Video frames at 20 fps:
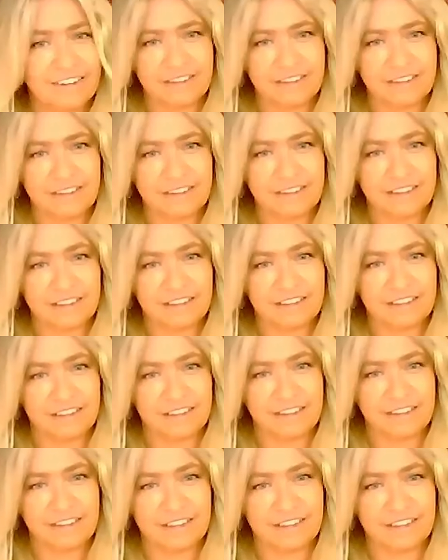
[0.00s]

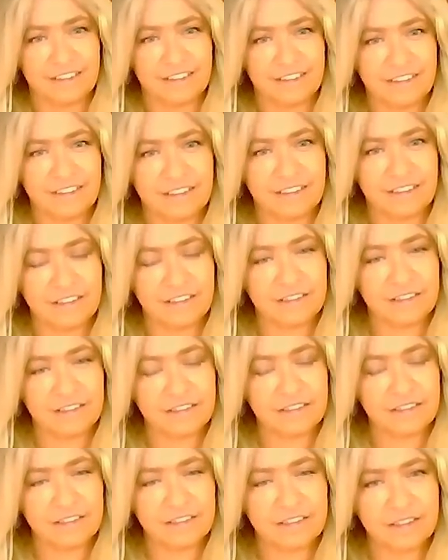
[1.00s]

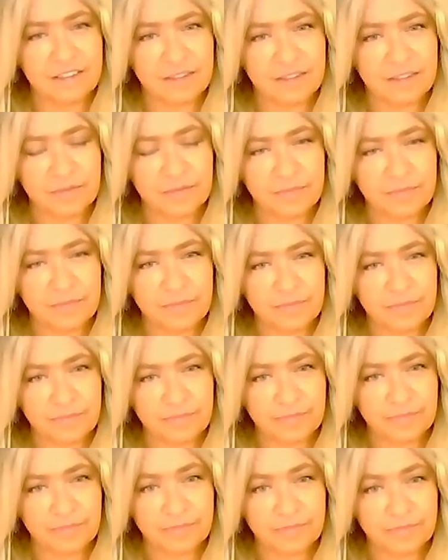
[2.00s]

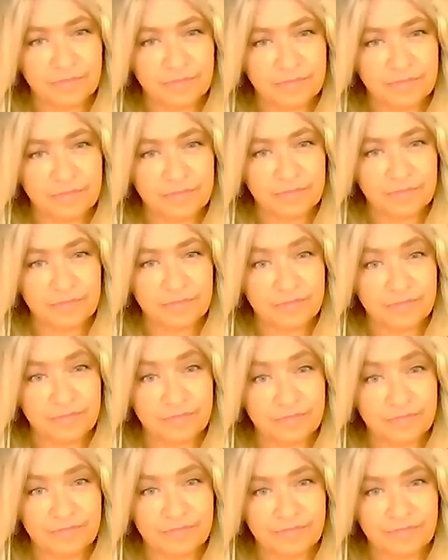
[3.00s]

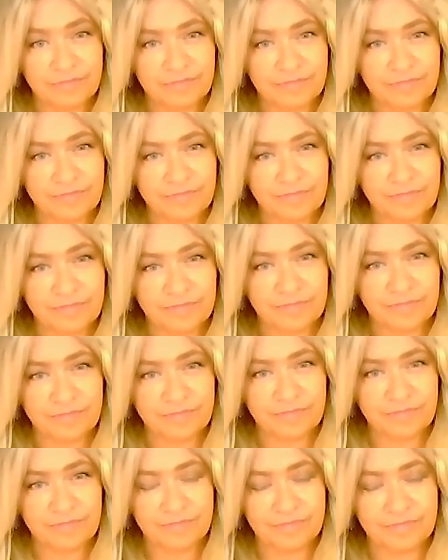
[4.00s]

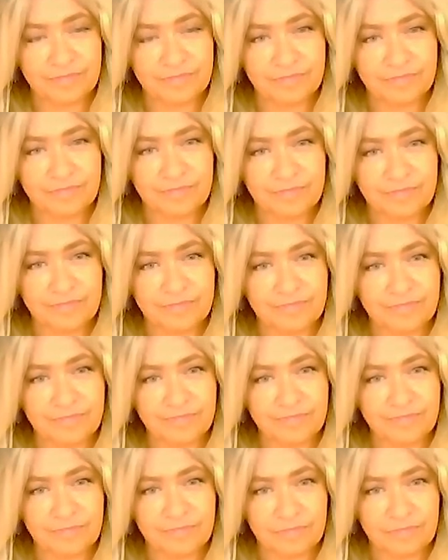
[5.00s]

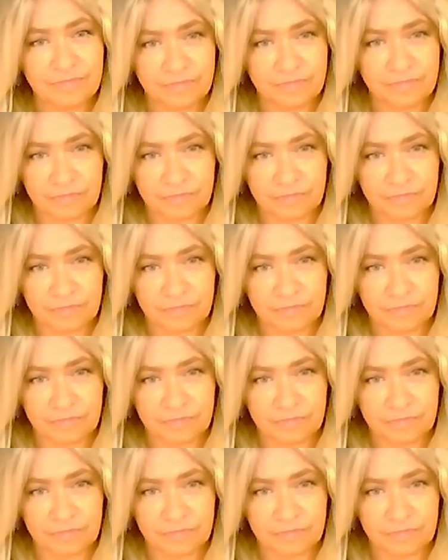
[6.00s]
(not speaking)